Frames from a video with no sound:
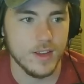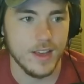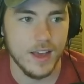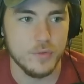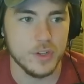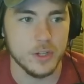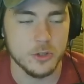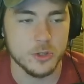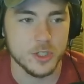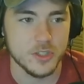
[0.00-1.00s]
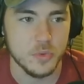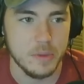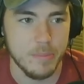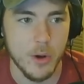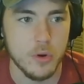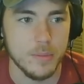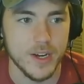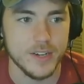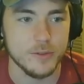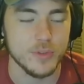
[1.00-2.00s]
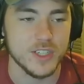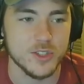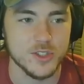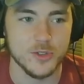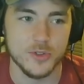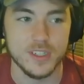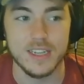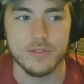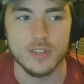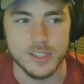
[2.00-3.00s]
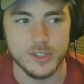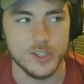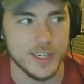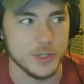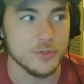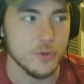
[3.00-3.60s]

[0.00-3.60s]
Evolution is when Pokemon reach a certain level and change